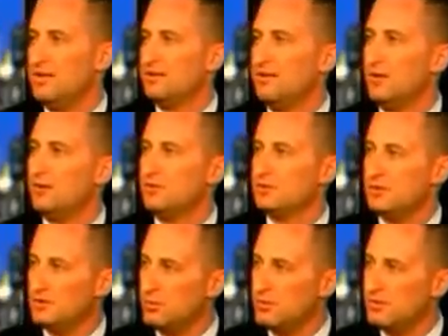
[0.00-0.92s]
As far as
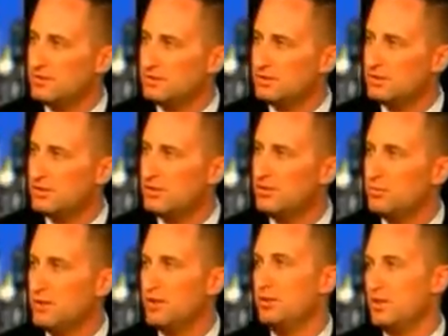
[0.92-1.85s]
this week's
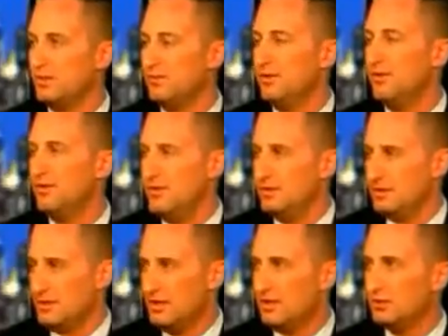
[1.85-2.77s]
concerned, we're looking for the
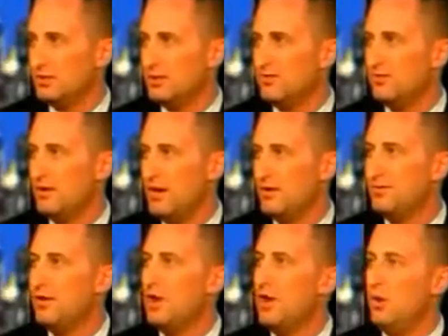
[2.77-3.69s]
Fed to cut
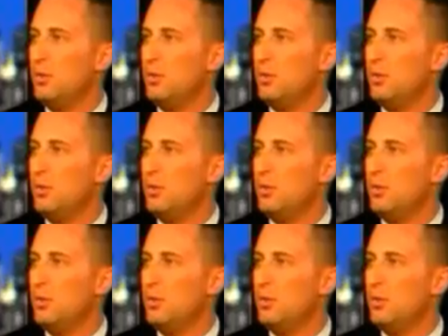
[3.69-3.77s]
25.